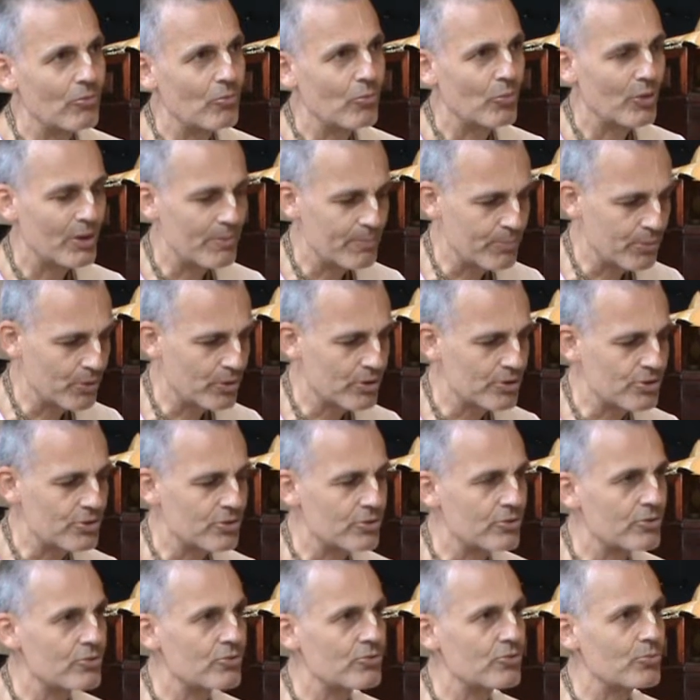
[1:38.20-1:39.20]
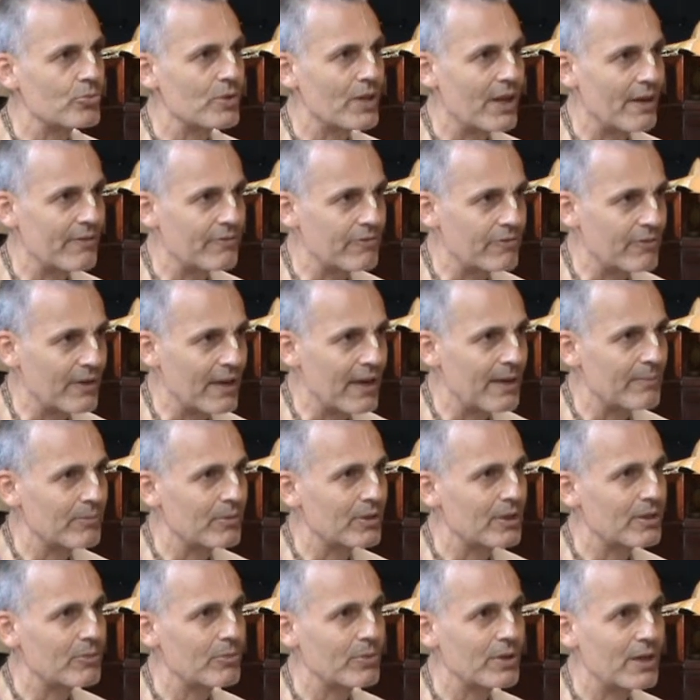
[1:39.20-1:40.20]
We're persons, we have
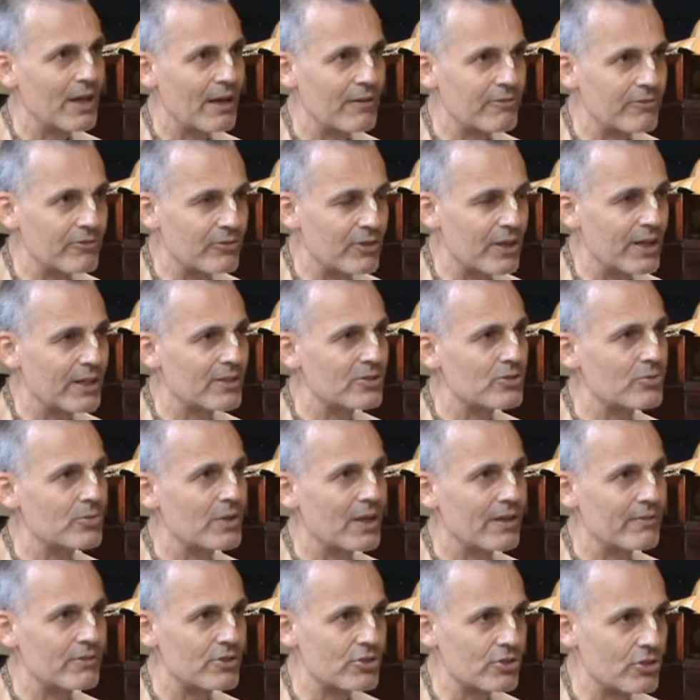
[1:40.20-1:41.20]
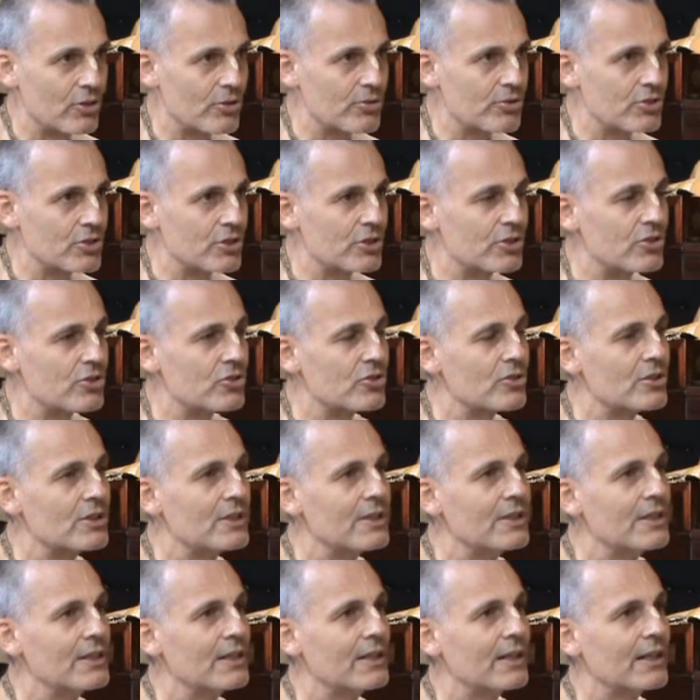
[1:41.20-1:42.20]
family, we have friends, we have associates.
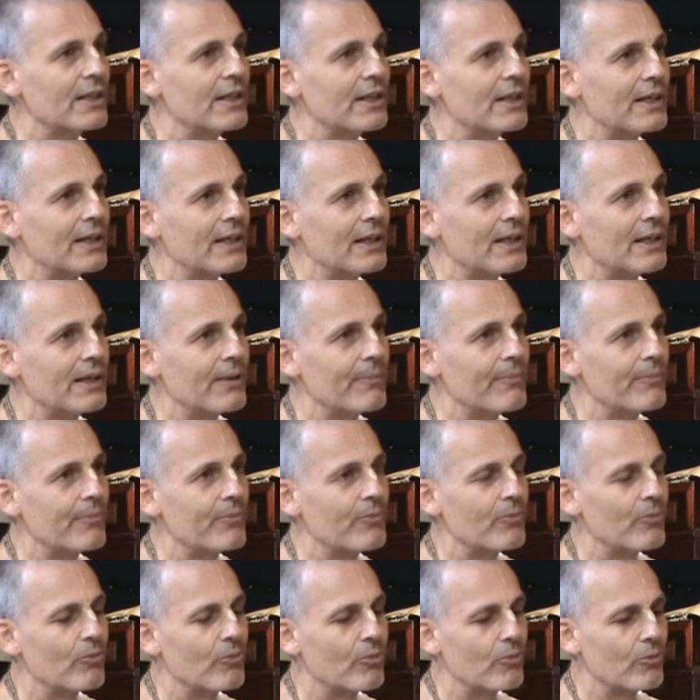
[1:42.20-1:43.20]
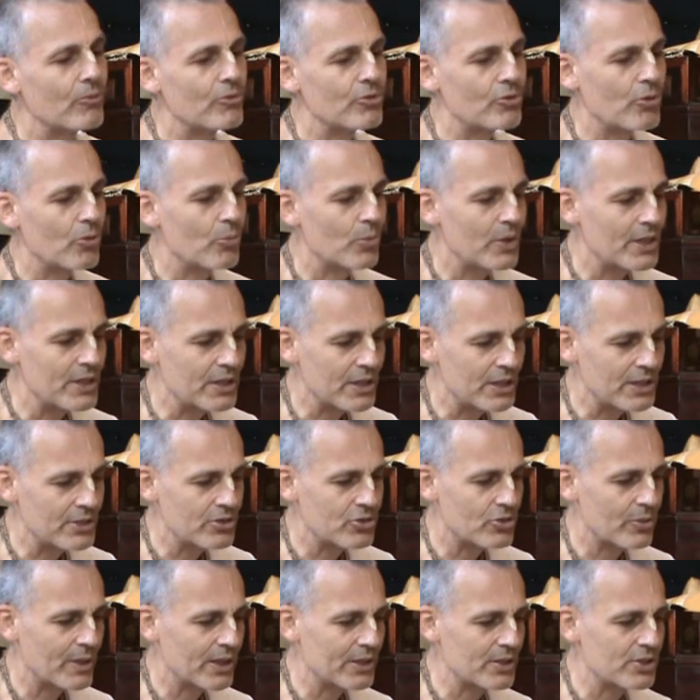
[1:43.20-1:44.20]
So we need
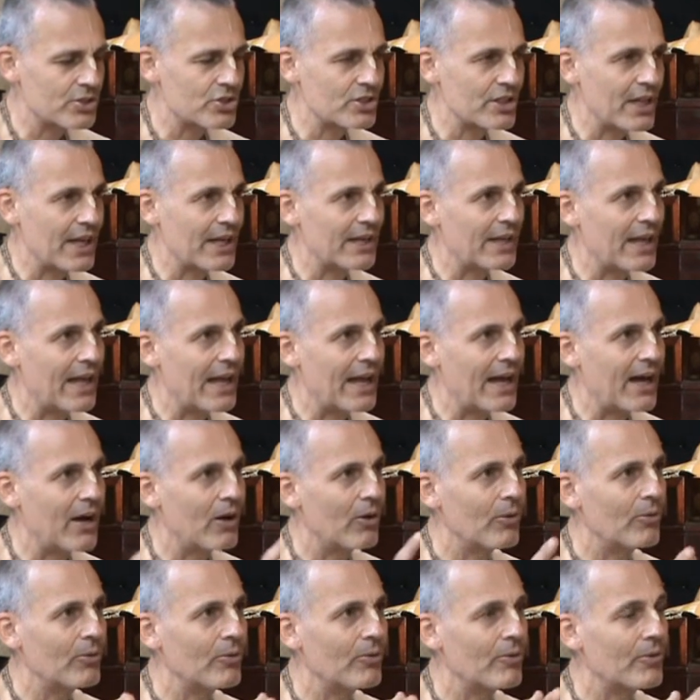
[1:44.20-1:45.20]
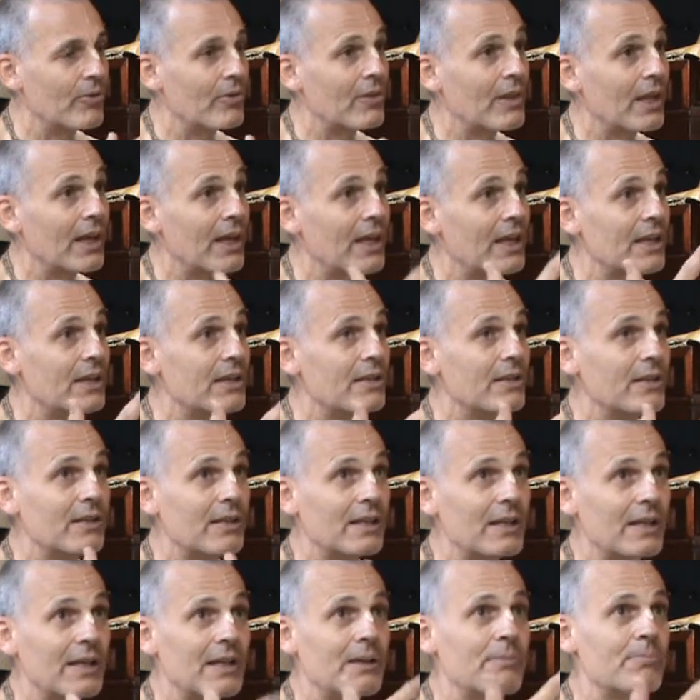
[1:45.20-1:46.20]
to understand how they
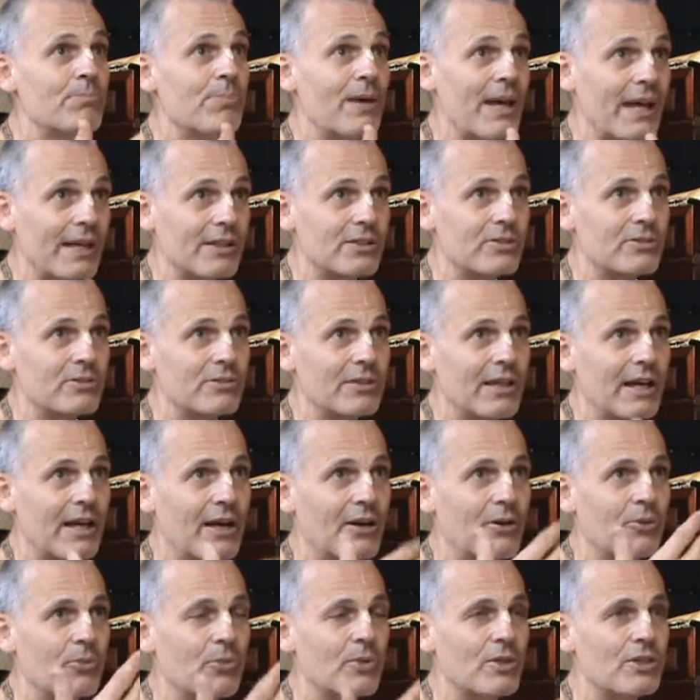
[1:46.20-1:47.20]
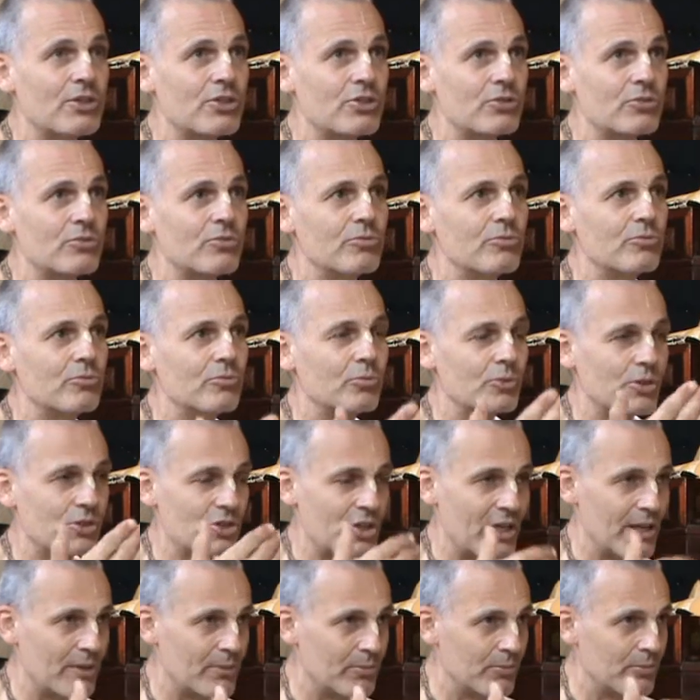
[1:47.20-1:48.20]
impact, what's
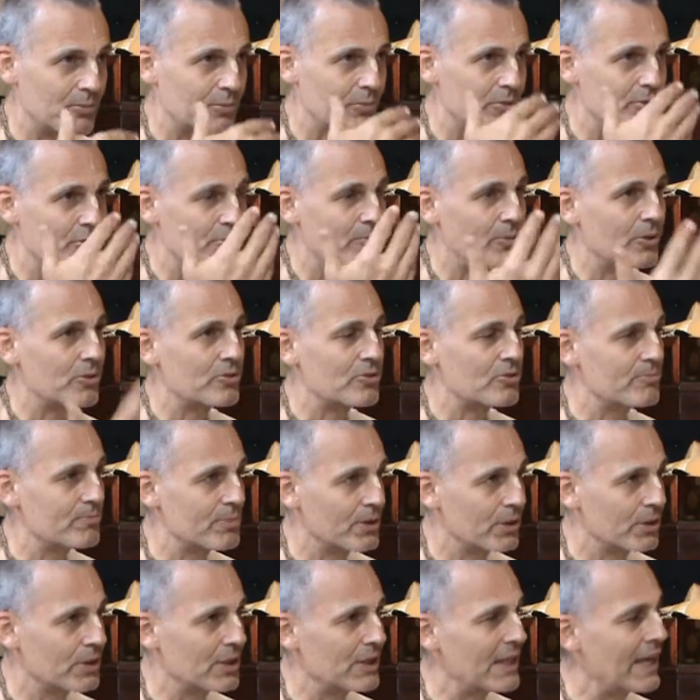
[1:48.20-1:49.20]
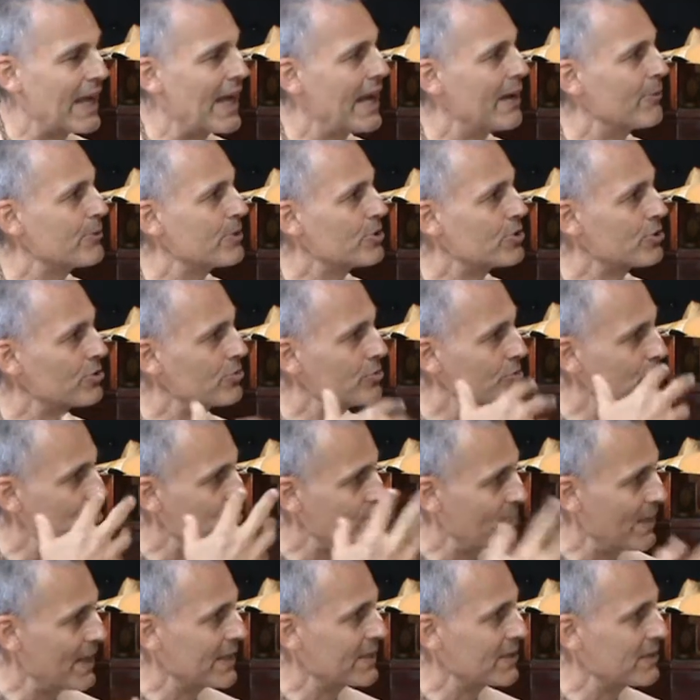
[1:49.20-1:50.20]
our responsibility, how we should
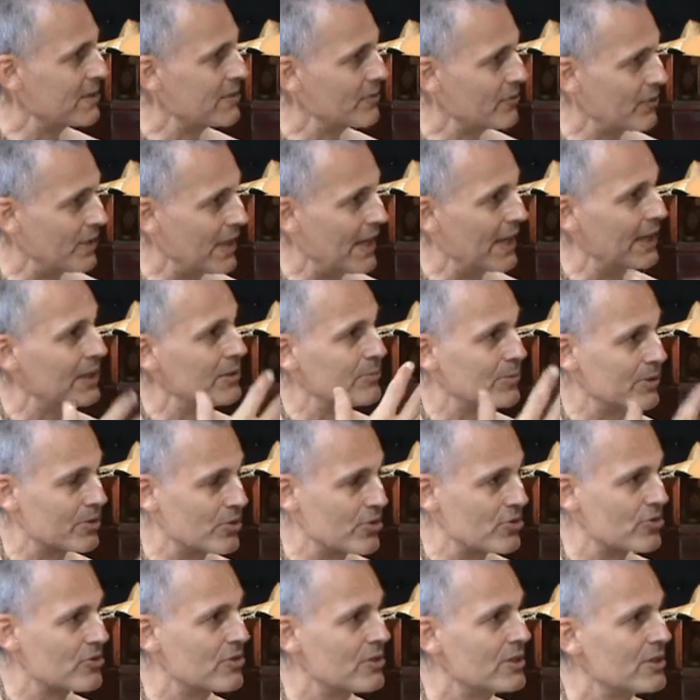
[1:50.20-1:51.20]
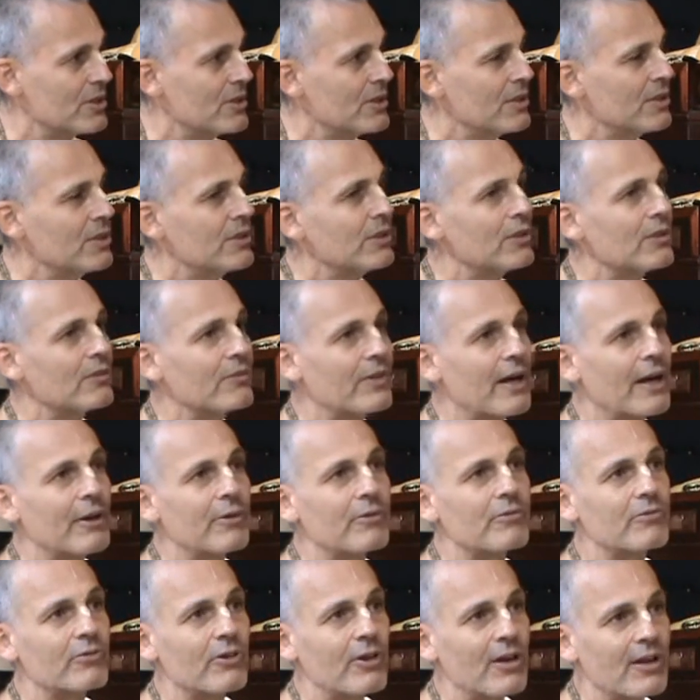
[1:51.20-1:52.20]
respect the different elements of our
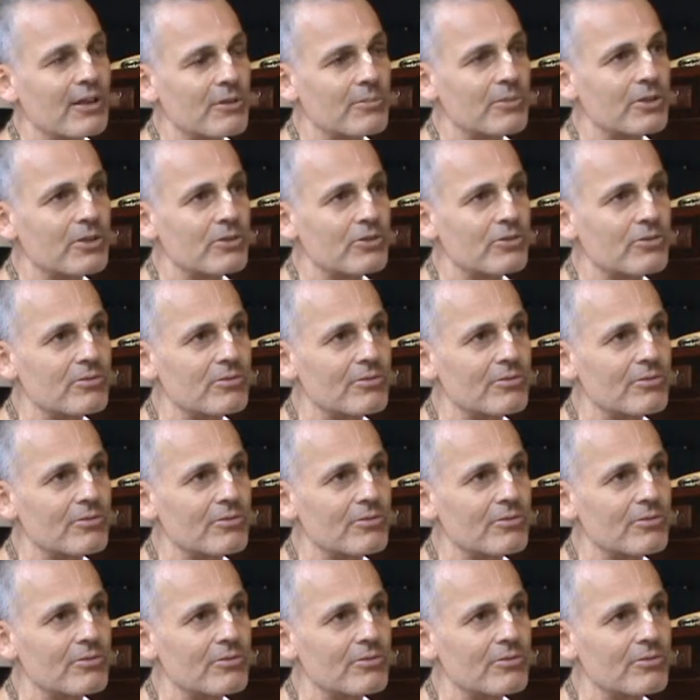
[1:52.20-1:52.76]
environment.